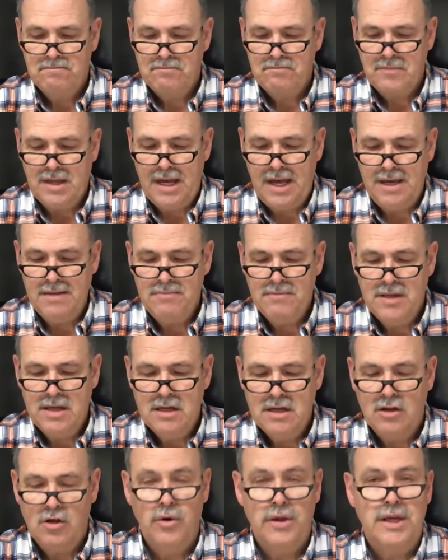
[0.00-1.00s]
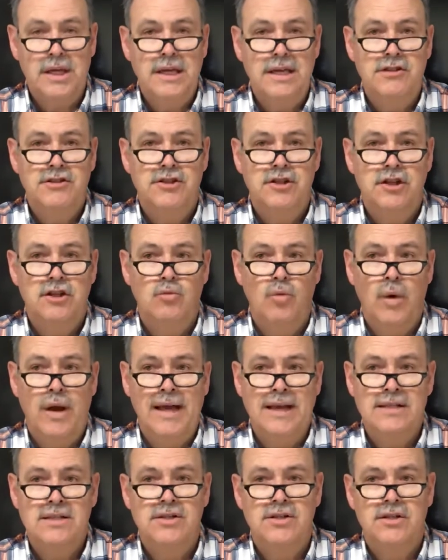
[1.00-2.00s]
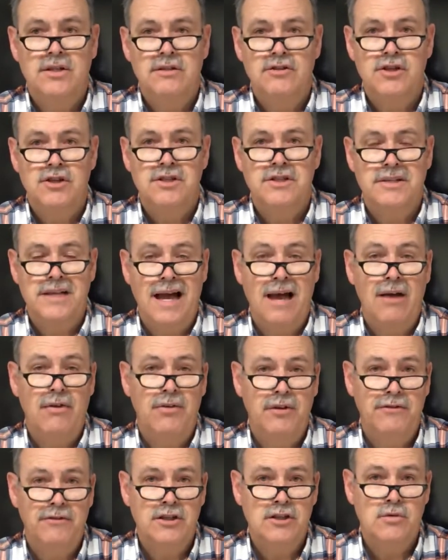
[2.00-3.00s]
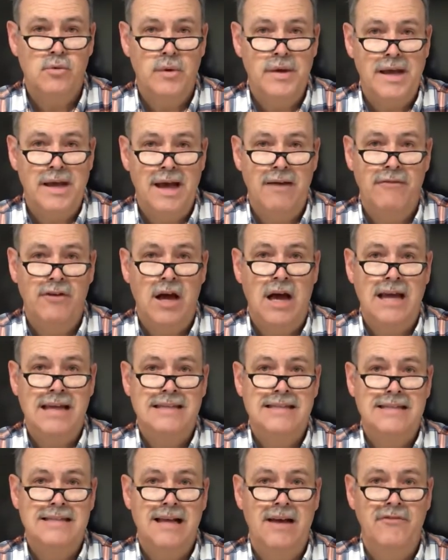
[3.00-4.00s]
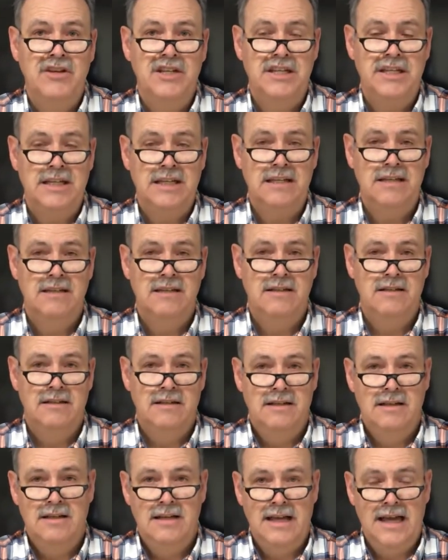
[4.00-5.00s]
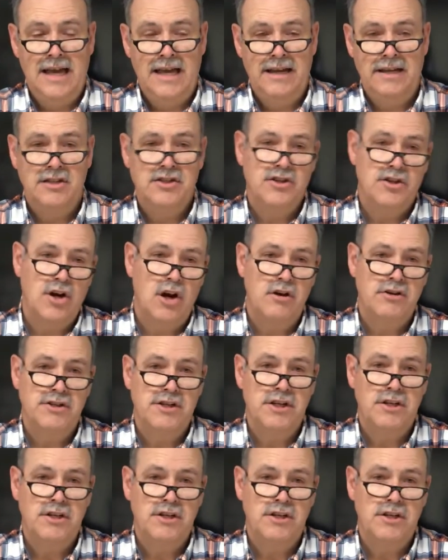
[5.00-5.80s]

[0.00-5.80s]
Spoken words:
Okay, going east and west, just south of us, we have I-70. And it starts in